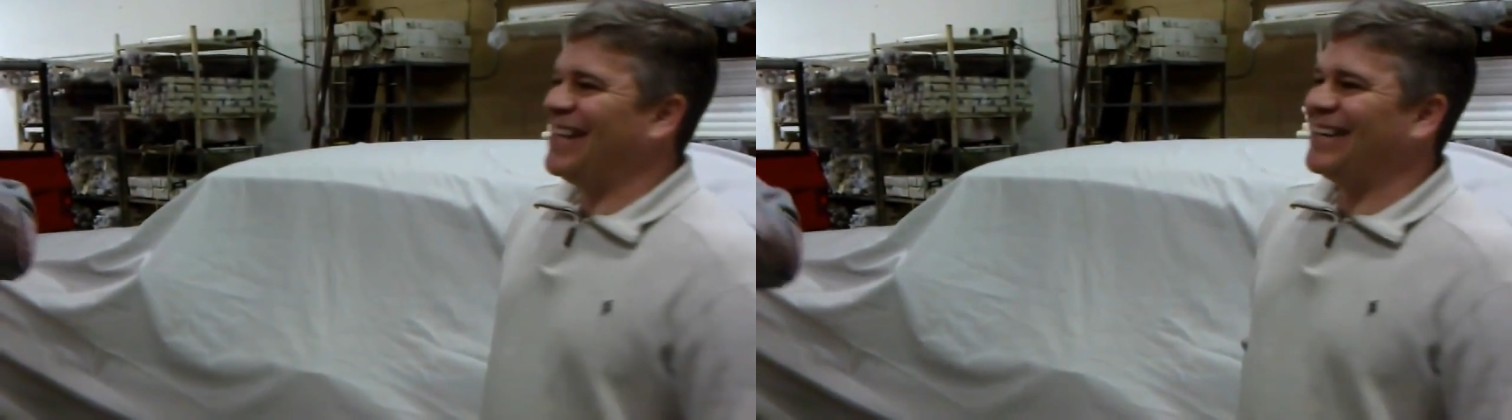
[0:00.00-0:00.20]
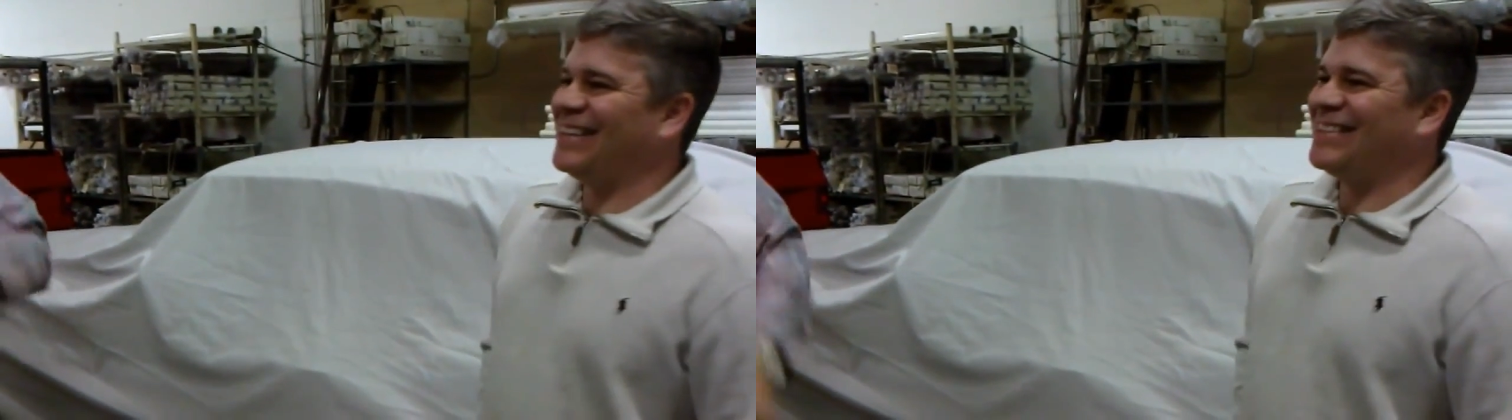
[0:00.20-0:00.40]

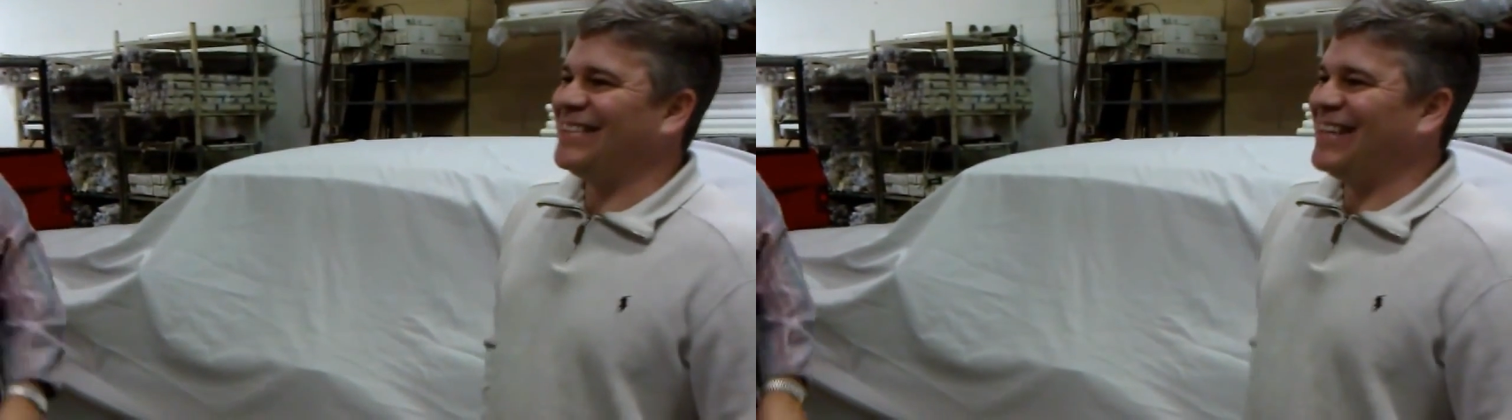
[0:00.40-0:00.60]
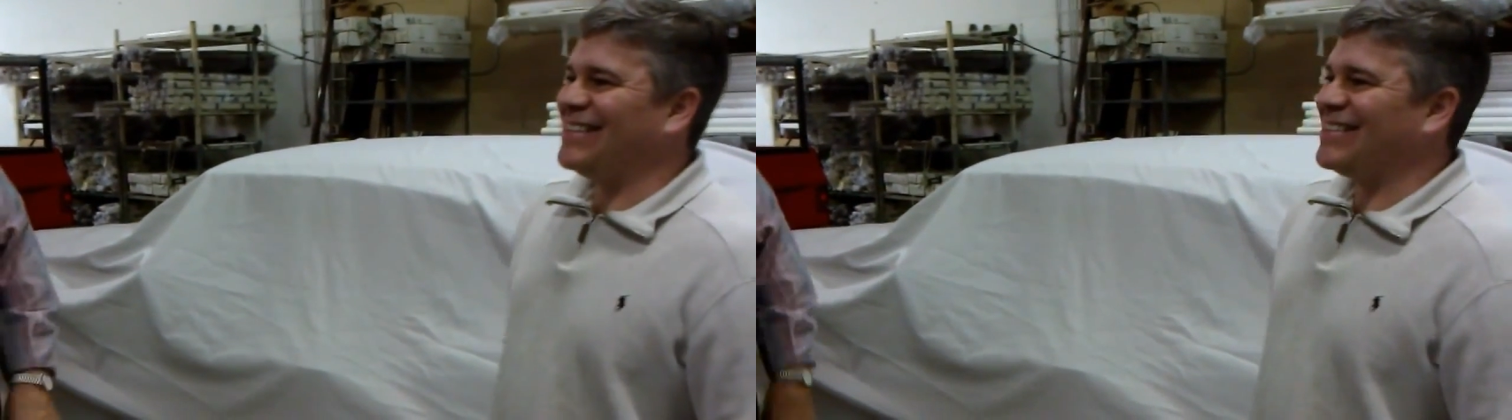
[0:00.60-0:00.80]
We were down
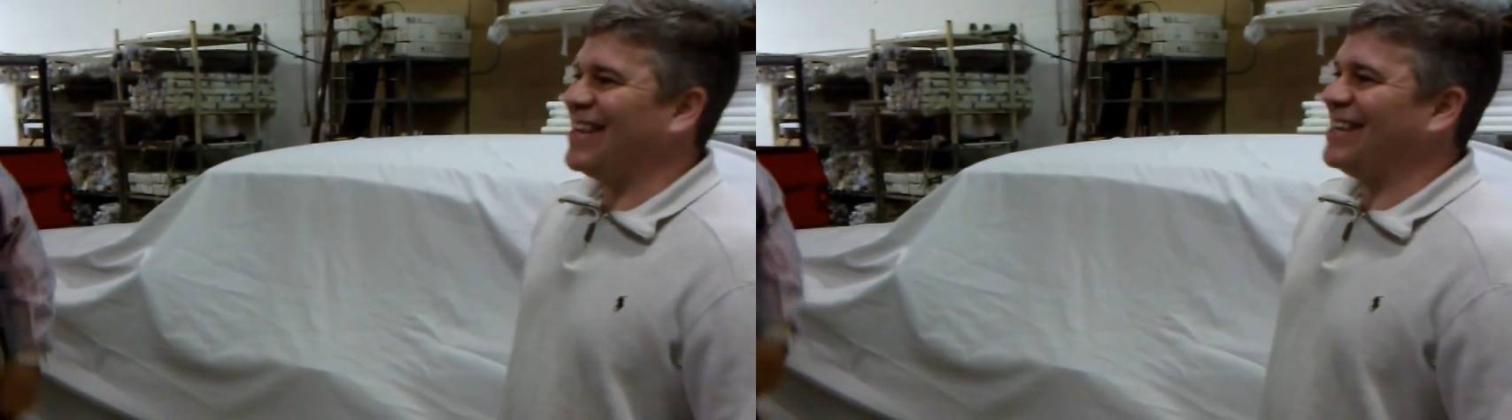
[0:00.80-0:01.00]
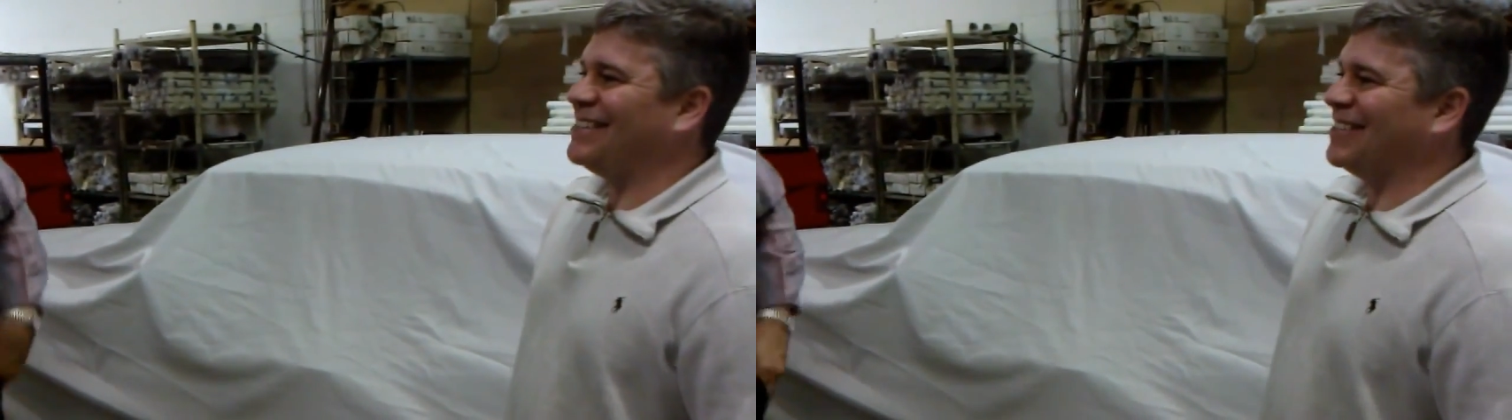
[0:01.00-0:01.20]
at
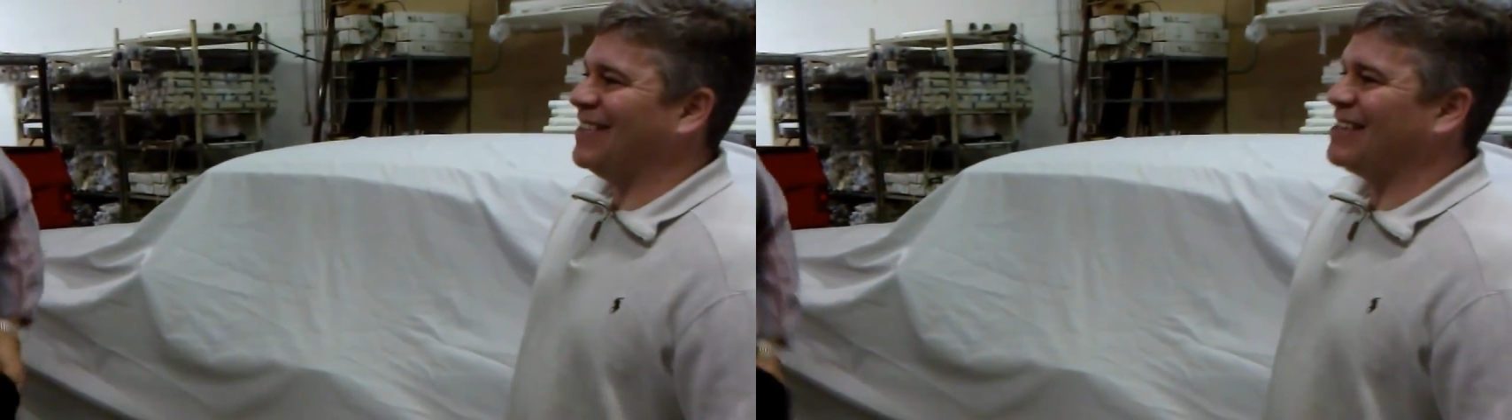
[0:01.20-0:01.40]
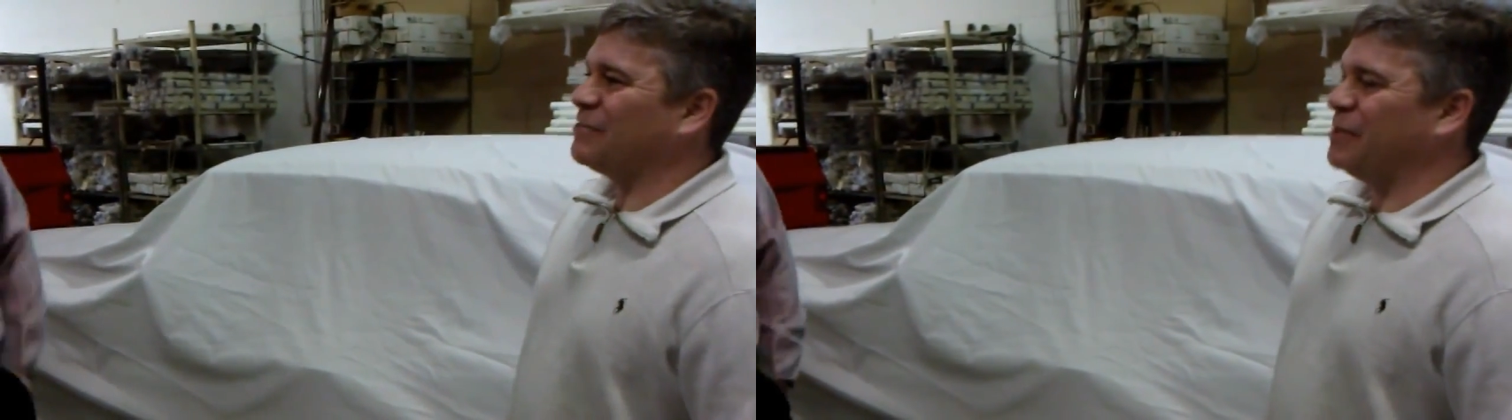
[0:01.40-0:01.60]
the sign
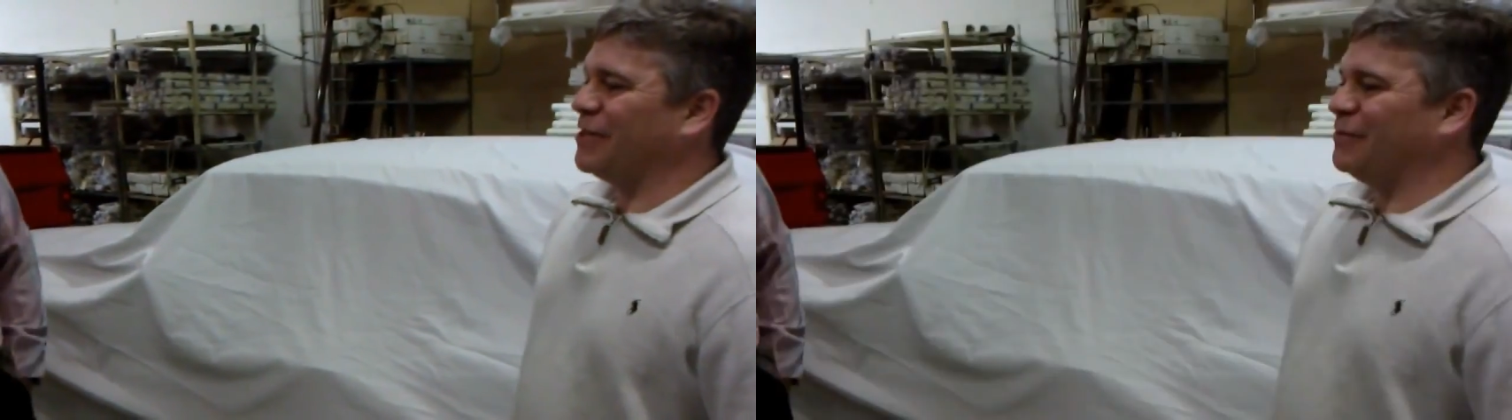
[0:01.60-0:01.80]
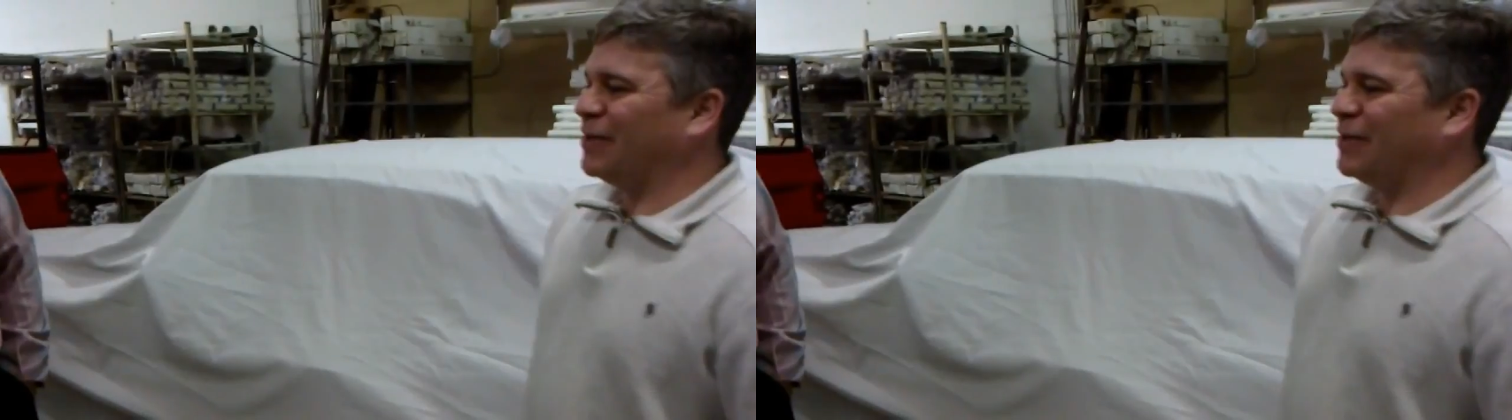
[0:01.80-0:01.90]
show last week,